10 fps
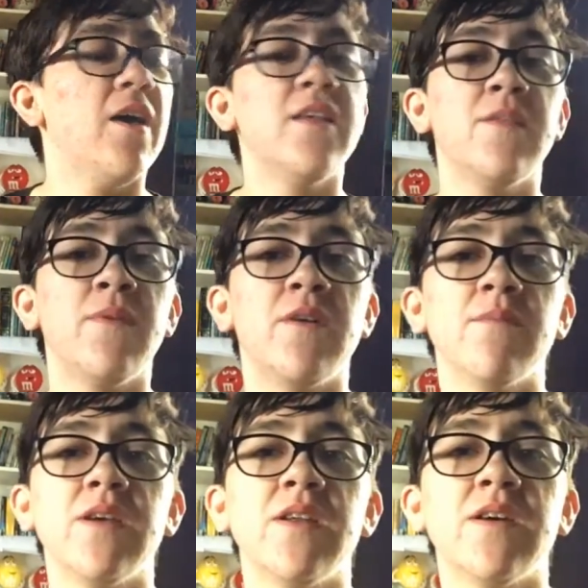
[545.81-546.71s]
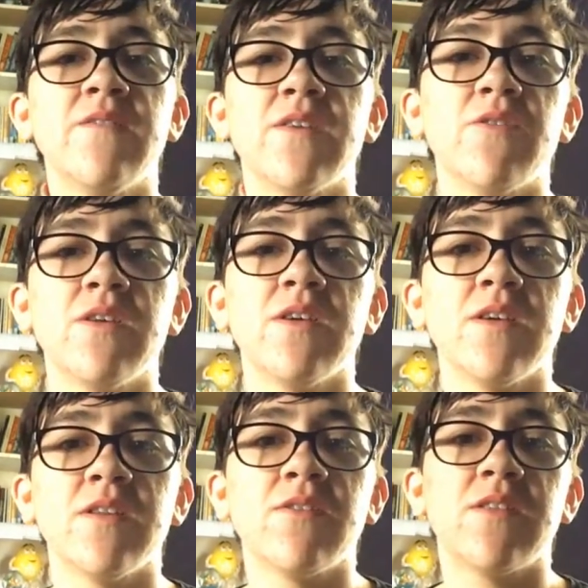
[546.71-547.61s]
His mom made a very
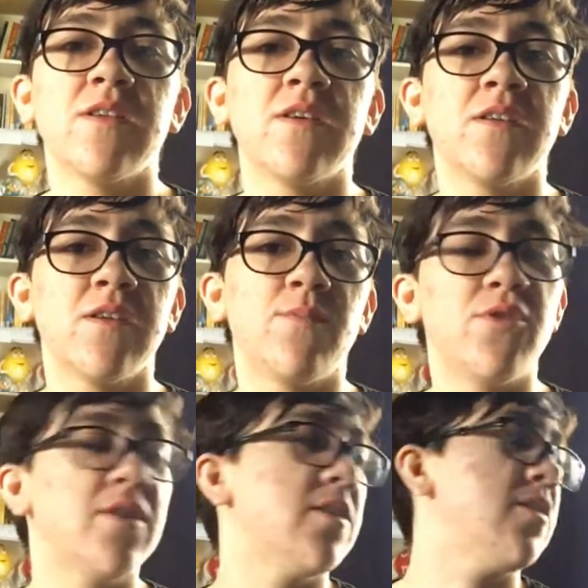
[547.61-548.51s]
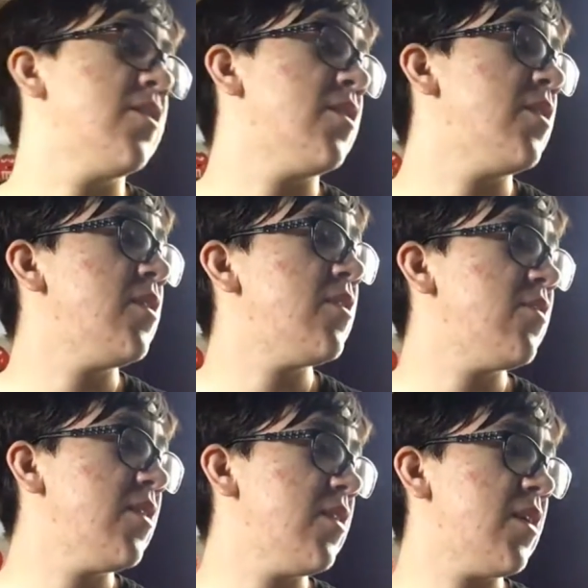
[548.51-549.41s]
interesting and good point. So
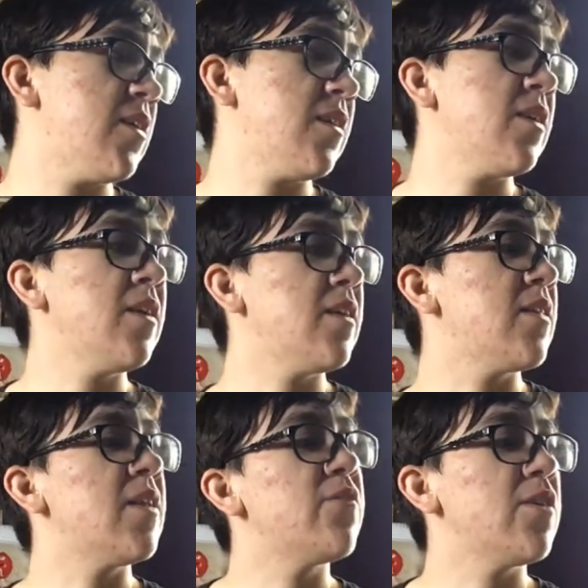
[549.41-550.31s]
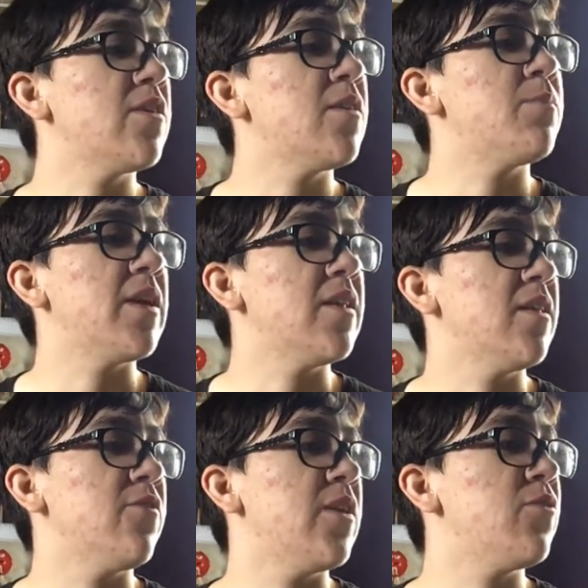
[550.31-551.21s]
she said, need is never a good
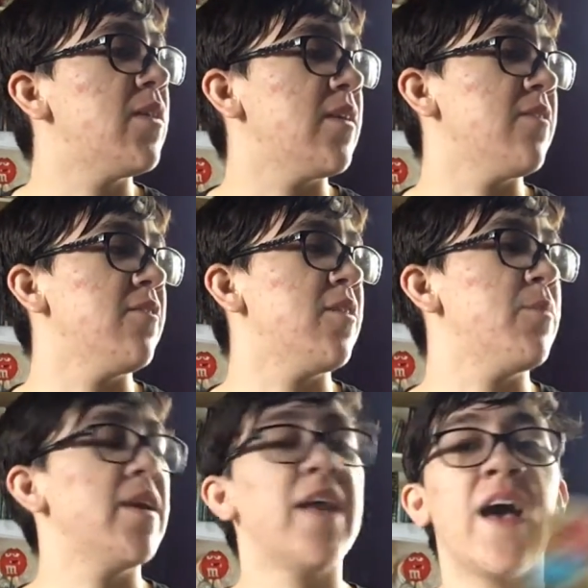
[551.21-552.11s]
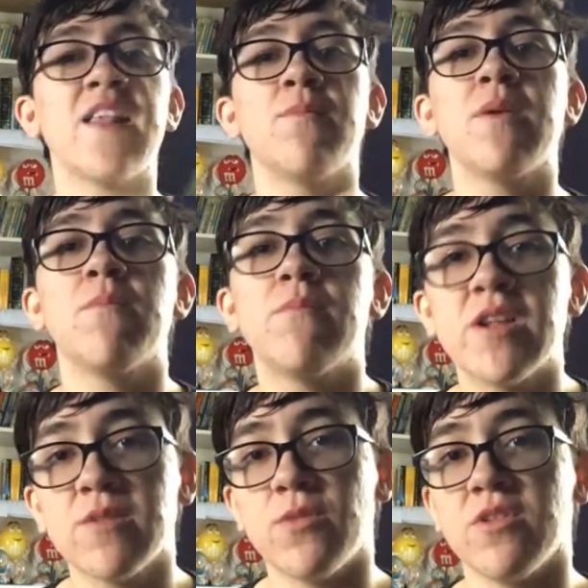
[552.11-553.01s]
basis for any relationship. It has to be
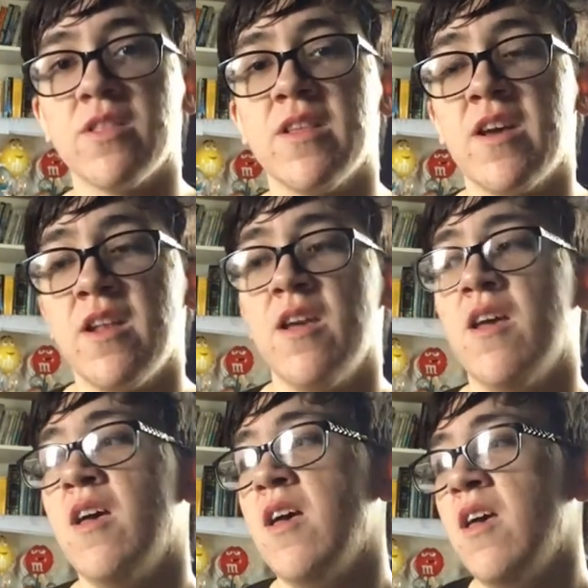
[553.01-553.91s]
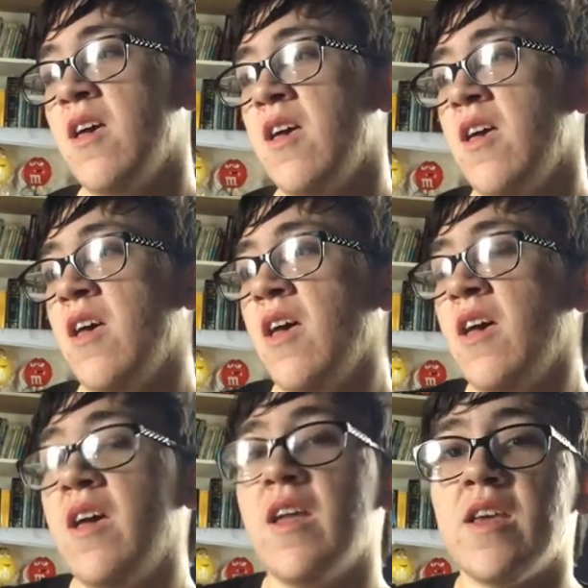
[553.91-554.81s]
much more than that.
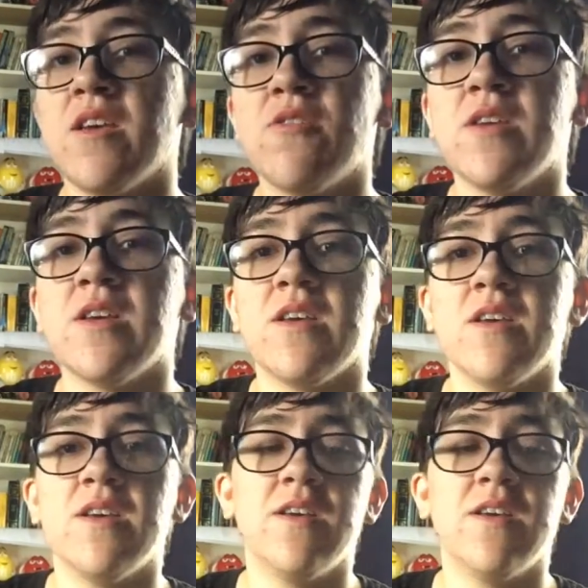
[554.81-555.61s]
And I agree.